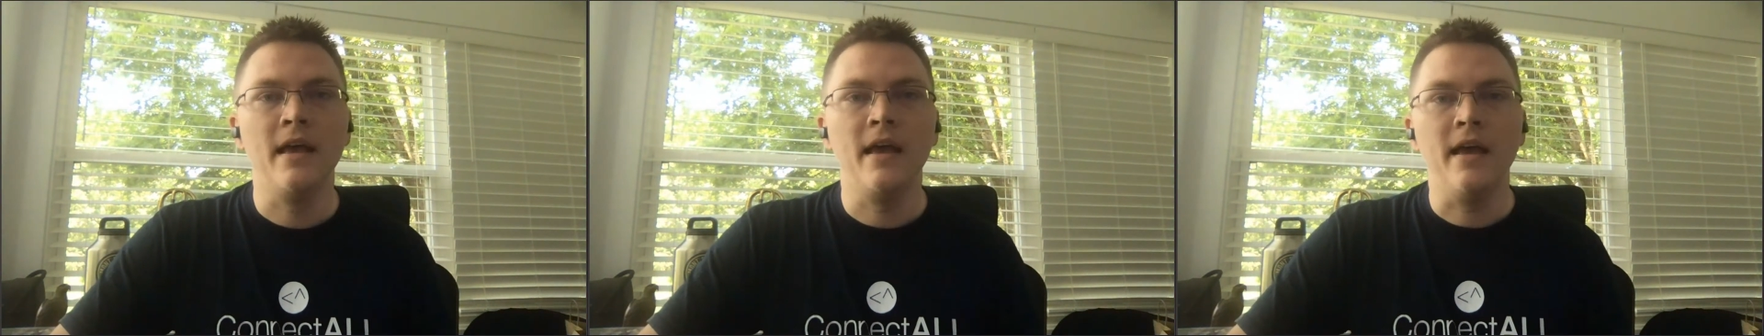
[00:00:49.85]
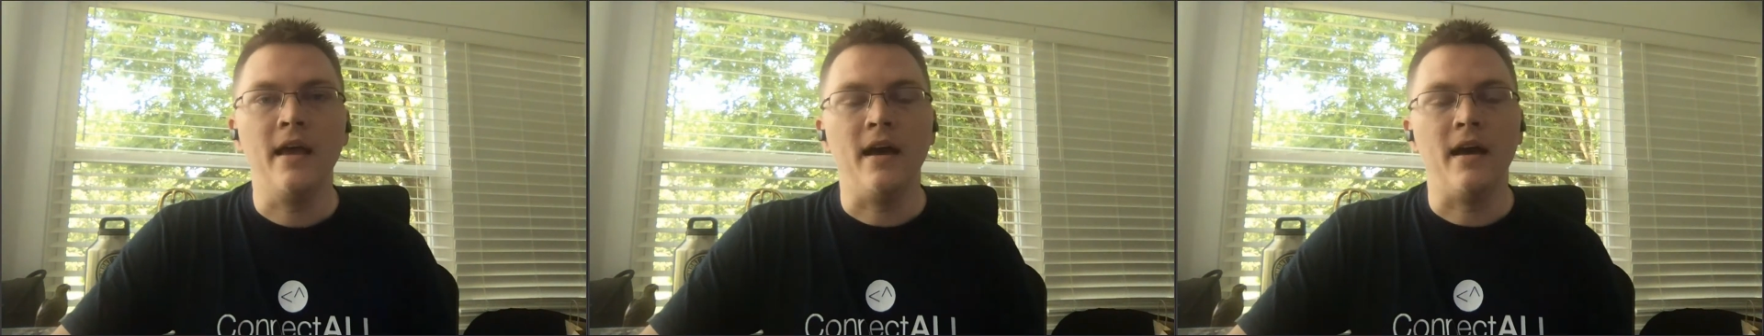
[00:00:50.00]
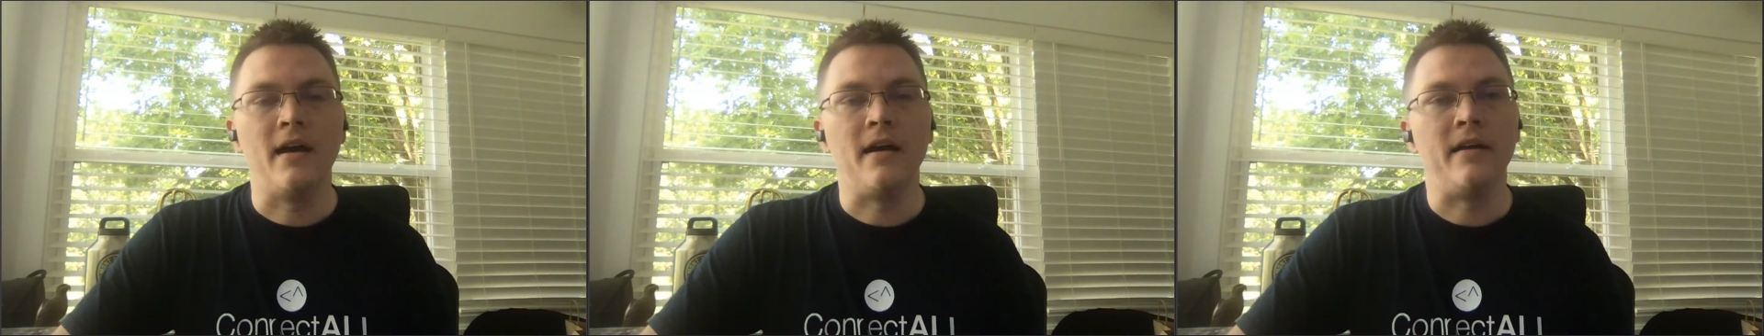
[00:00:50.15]

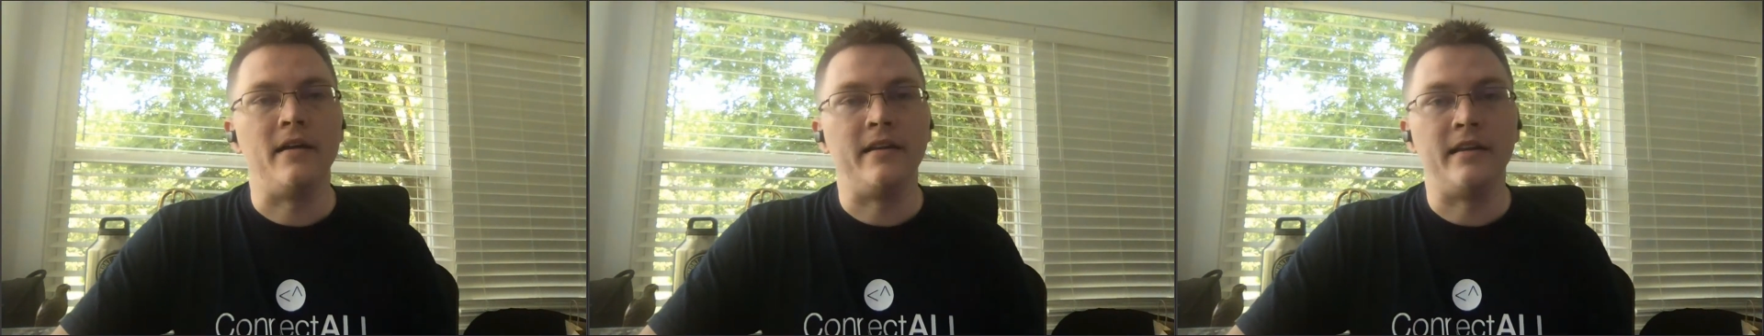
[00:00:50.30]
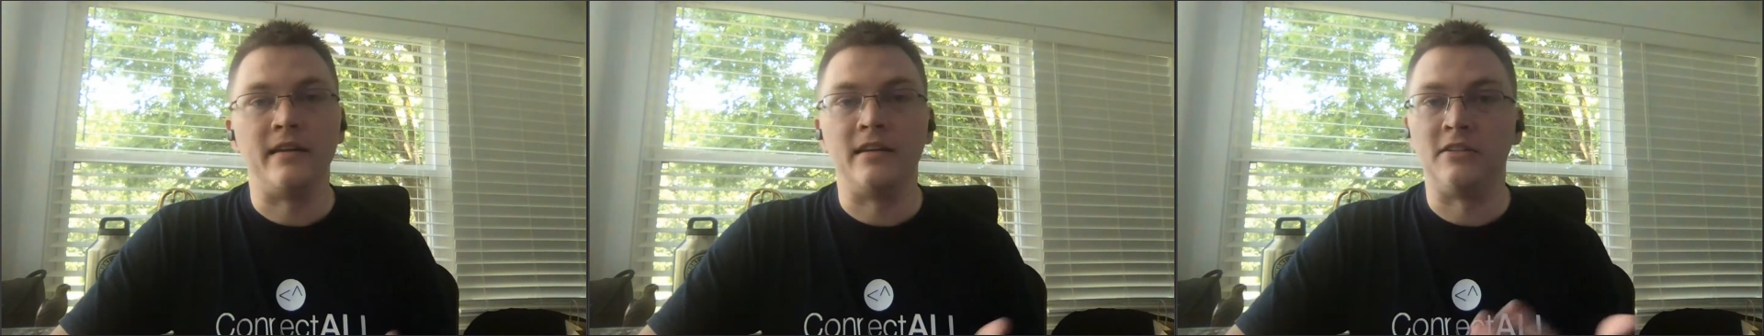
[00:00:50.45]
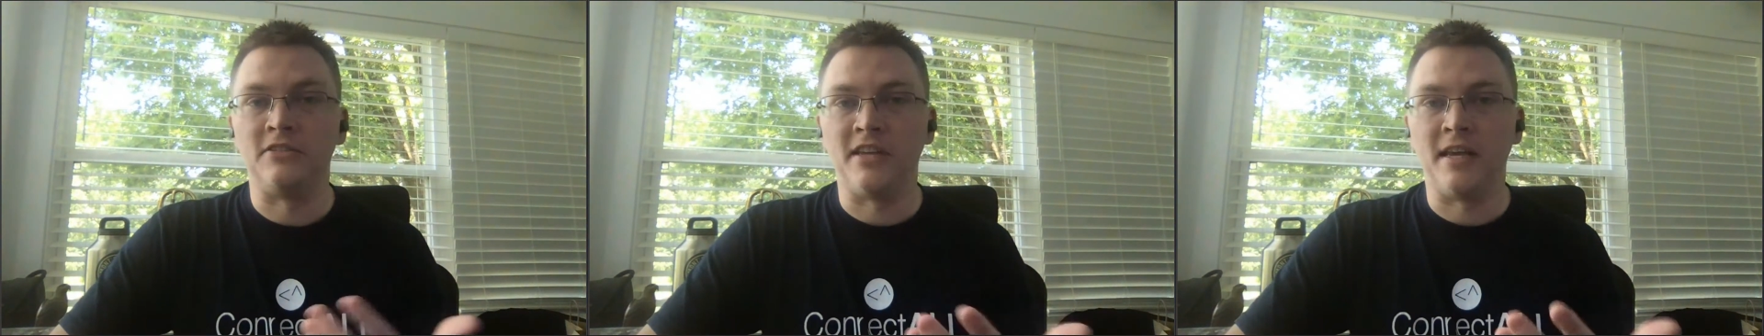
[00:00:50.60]
and an
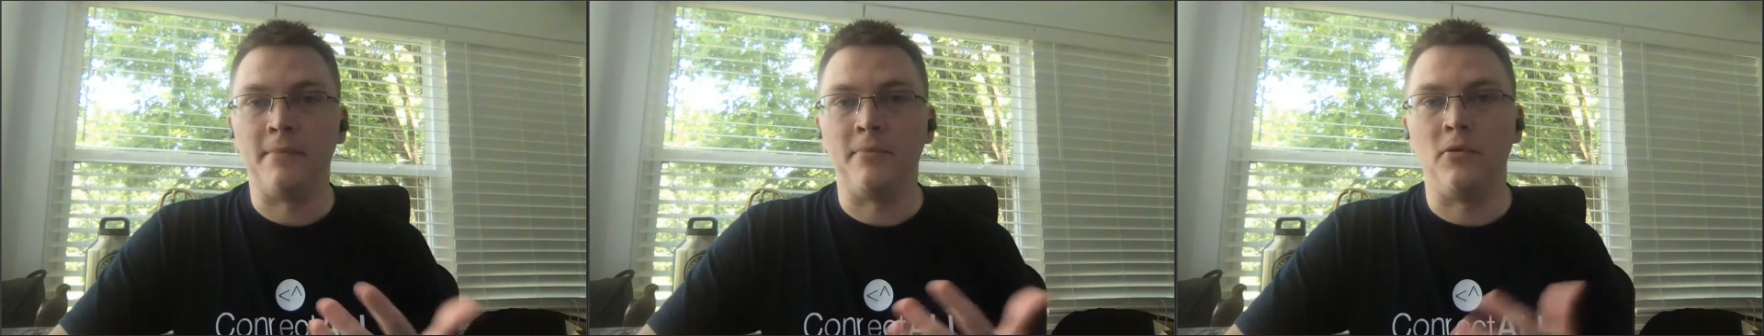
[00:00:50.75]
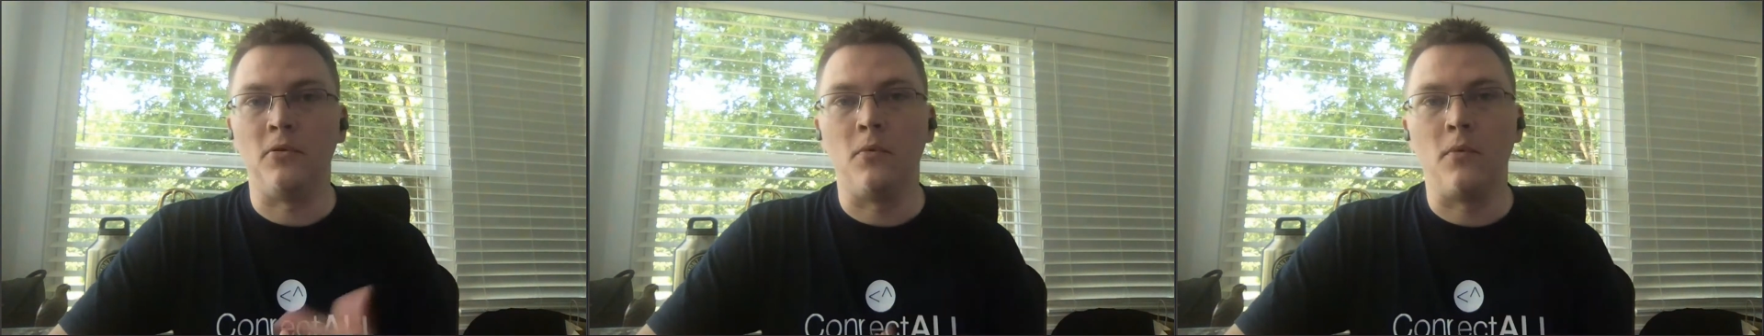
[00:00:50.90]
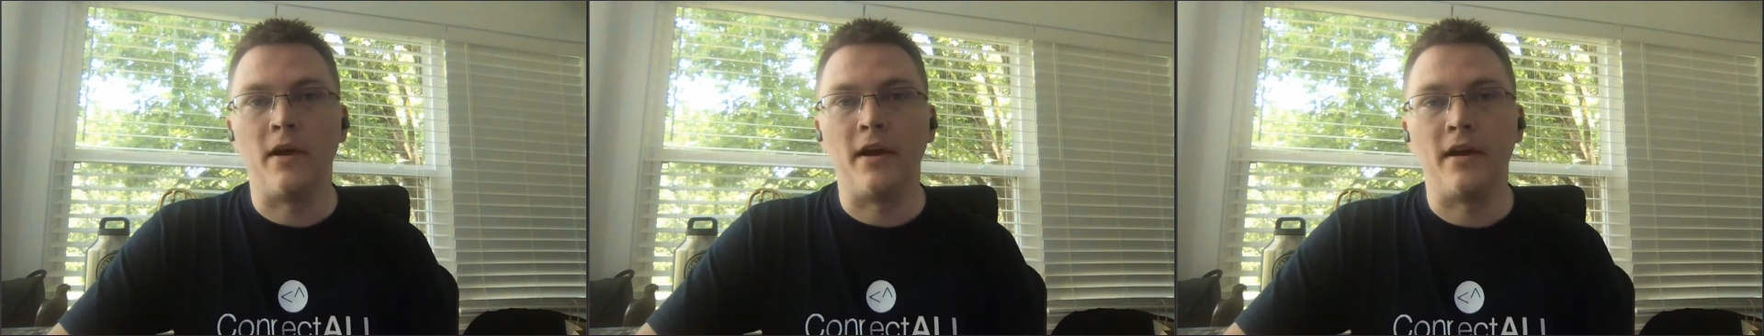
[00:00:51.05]
example
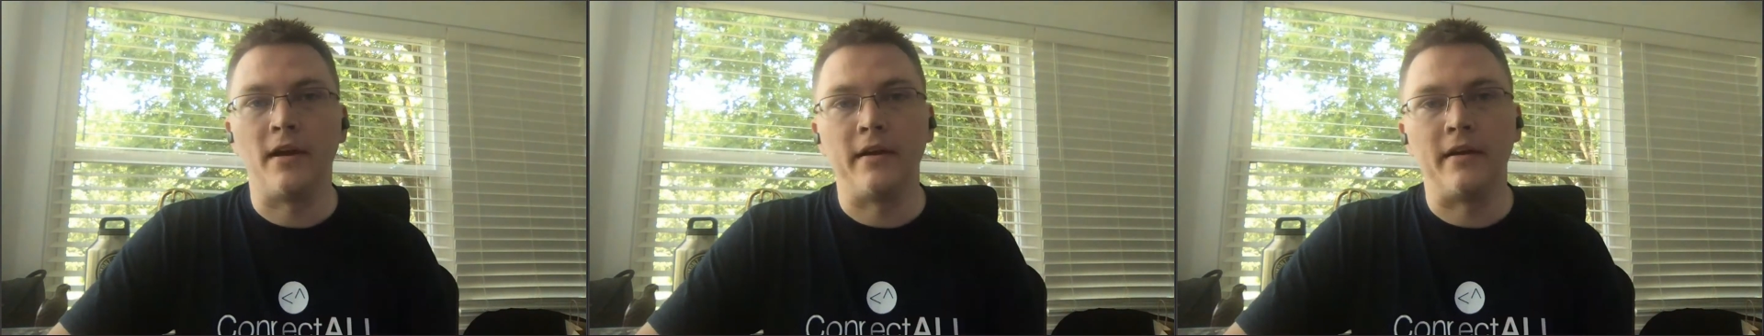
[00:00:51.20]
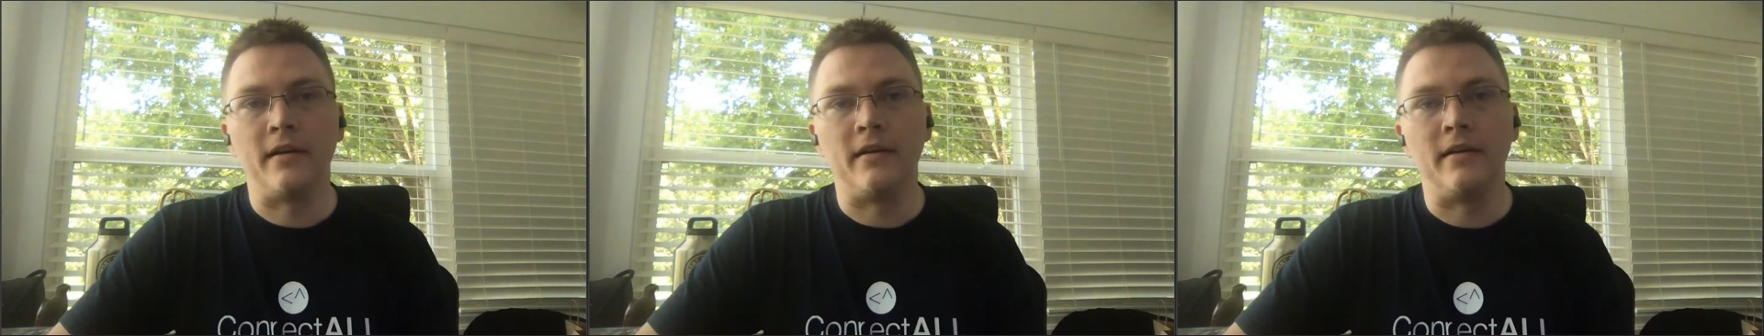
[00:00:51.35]
where